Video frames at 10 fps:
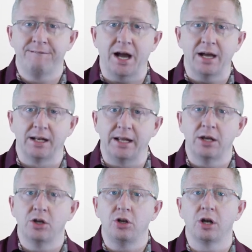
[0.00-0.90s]

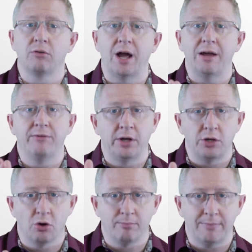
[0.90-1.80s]
Finally, you'll arrive at
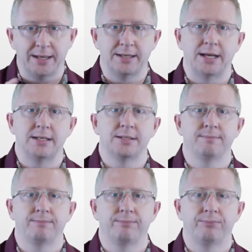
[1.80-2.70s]
your mandate.
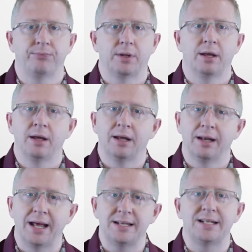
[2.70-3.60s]

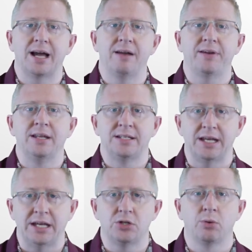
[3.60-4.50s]
Let's dive into
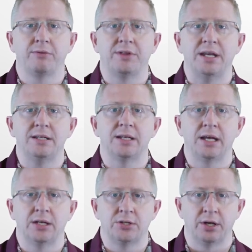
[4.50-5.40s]
each one of these
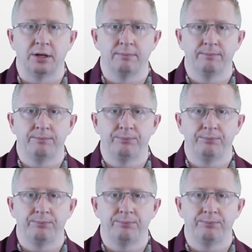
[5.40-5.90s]
in turn.